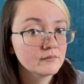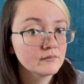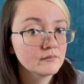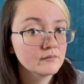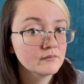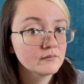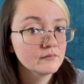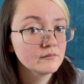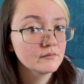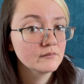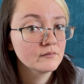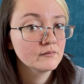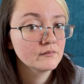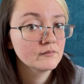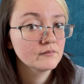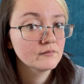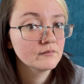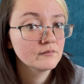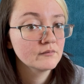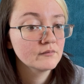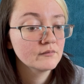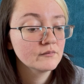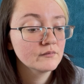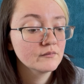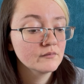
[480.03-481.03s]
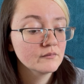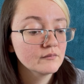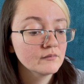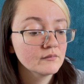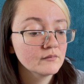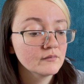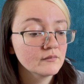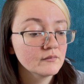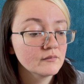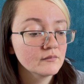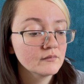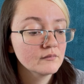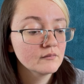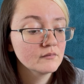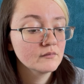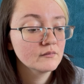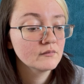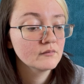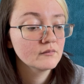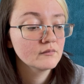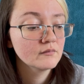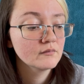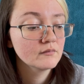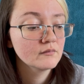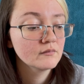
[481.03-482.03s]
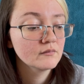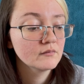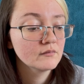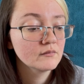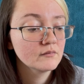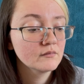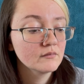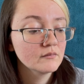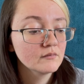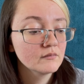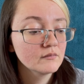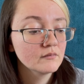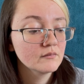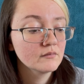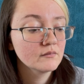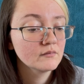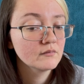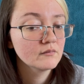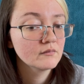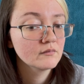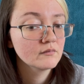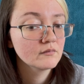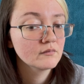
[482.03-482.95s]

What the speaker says: Nothing is said.